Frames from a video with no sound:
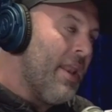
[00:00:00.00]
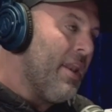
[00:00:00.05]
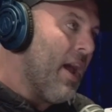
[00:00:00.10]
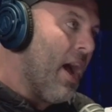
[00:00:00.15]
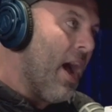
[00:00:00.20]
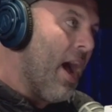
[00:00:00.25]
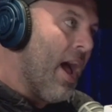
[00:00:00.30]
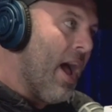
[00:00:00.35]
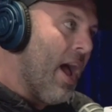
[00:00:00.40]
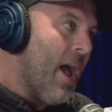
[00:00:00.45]
yeah,
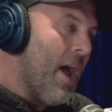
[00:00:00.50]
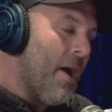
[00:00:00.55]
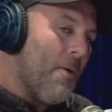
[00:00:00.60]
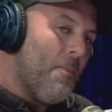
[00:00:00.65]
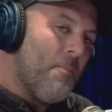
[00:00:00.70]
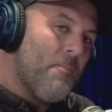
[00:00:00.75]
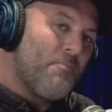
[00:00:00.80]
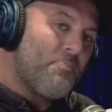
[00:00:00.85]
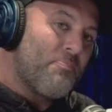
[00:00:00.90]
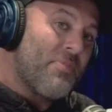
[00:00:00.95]
that was
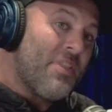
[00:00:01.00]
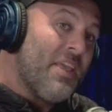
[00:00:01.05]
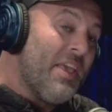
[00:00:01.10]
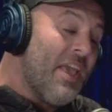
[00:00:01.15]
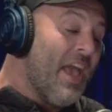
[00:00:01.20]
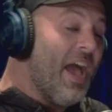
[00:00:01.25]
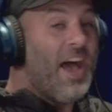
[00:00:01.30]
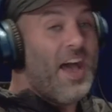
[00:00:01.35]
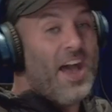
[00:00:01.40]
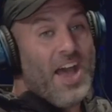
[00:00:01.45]
crazy.
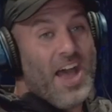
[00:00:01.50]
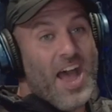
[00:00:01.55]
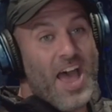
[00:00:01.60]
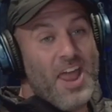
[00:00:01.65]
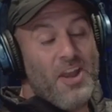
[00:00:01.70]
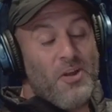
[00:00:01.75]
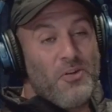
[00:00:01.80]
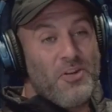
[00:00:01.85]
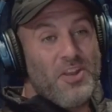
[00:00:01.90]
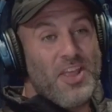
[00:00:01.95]
Yeah,
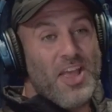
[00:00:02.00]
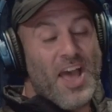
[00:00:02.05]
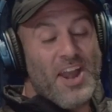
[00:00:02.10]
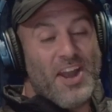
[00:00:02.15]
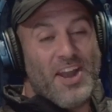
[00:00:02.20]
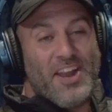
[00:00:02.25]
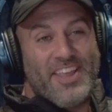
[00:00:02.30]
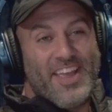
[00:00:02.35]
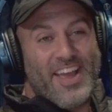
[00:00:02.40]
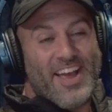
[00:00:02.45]

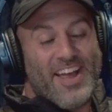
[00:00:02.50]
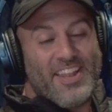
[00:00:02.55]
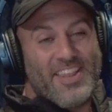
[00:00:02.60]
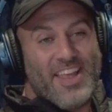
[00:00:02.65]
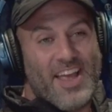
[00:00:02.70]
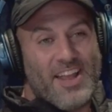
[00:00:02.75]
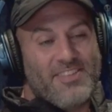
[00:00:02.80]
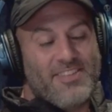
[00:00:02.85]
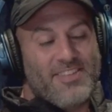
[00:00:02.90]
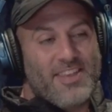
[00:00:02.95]

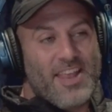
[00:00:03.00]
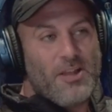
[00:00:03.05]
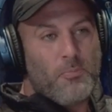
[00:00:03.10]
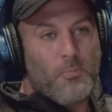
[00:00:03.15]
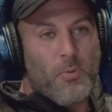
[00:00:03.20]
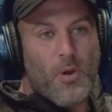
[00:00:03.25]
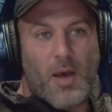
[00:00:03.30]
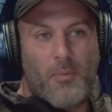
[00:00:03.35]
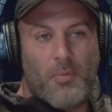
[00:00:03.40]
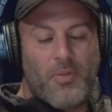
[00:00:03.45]
that's
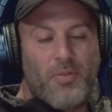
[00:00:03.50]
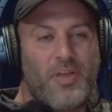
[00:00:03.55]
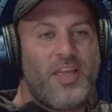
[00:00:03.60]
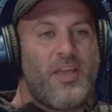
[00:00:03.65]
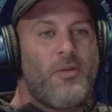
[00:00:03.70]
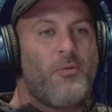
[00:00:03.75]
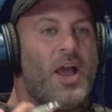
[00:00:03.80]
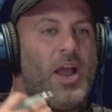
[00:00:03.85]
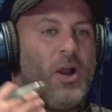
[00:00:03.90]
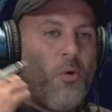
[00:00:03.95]
probably
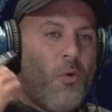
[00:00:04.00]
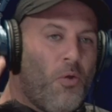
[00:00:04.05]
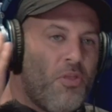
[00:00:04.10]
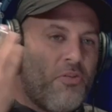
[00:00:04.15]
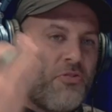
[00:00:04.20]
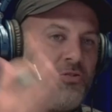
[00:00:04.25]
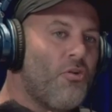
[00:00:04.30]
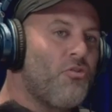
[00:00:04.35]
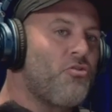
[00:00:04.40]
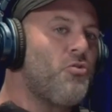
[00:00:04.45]
right. All the
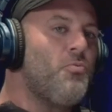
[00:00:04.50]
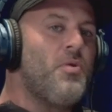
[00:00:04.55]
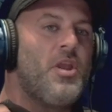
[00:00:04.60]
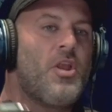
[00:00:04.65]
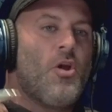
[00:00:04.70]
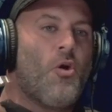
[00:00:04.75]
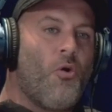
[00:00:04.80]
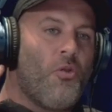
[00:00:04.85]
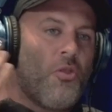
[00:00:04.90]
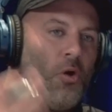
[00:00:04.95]
social media,
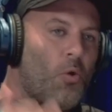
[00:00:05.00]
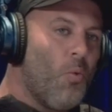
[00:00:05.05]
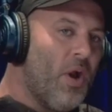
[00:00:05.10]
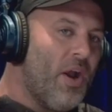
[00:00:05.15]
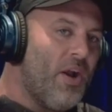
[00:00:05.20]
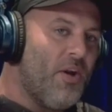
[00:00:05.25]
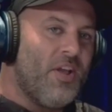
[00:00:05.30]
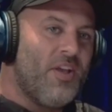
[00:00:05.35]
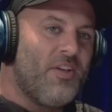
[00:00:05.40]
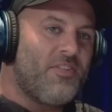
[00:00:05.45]
all the
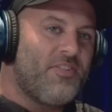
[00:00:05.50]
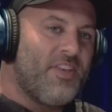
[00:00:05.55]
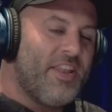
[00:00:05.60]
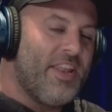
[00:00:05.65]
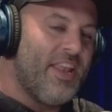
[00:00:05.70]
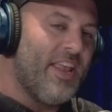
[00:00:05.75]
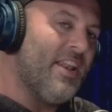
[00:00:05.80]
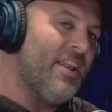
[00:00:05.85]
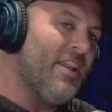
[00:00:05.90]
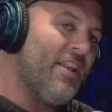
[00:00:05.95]
awareness, and
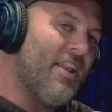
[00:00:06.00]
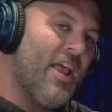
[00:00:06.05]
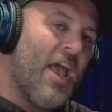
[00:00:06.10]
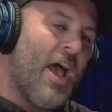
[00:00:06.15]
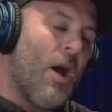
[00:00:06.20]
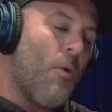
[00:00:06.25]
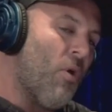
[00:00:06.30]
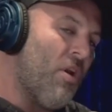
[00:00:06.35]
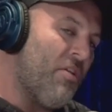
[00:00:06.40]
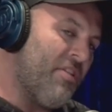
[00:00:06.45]
then
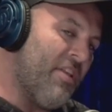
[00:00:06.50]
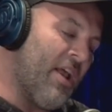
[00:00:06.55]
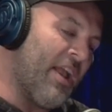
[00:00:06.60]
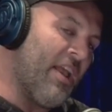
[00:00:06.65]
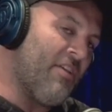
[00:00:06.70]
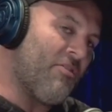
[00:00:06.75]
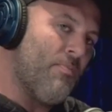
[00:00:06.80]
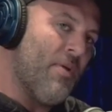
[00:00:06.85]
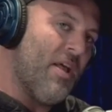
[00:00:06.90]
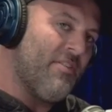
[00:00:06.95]
what is it? I
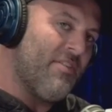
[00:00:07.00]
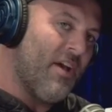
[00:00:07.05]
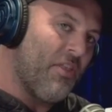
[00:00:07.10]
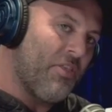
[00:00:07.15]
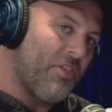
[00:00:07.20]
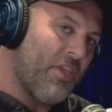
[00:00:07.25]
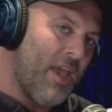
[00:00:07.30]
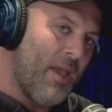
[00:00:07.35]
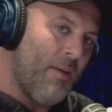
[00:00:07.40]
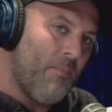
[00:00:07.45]
guess Men's Health
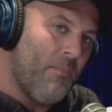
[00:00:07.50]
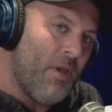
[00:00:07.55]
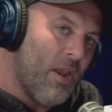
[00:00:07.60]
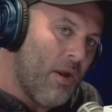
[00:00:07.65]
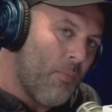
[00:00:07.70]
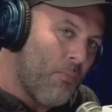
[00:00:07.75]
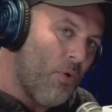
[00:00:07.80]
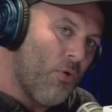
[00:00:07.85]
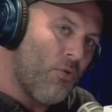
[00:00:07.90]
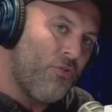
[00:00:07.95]
came and
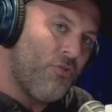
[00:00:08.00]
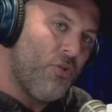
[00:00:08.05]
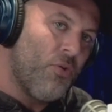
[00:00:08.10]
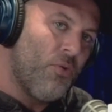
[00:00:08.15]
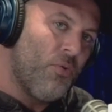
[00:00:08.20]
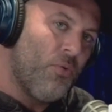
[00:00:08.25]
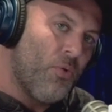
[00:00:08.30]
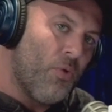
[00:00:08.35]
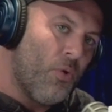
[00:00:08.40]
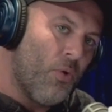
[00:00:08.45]
approached
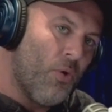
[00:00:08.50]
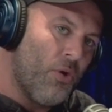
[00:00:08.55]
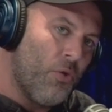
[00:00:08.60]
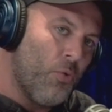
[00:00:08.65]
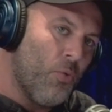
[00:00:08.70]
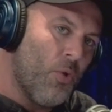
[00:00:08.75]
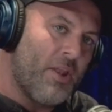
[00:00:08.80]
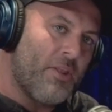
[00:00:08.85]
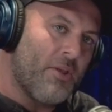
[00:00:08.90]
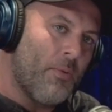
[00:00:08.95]
you, or you
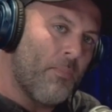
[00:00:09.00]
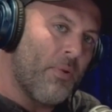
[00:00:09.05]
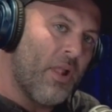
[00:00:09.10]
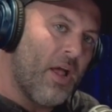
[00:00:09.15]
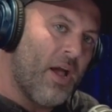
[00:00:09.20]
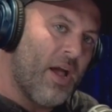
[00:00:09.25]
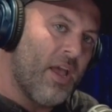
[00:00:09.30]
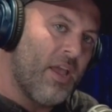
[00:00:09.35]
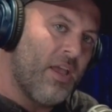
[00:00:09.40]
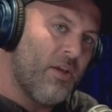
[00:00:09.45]
had to
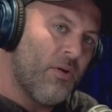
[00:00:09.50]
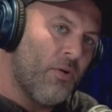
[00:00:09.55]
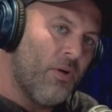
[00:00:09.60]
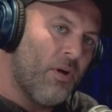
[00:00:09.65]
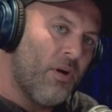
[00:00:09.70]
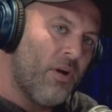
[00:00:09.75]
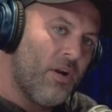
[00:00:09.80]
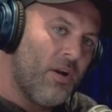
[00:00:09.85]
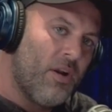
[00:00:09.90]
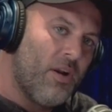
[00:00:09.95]
apply, or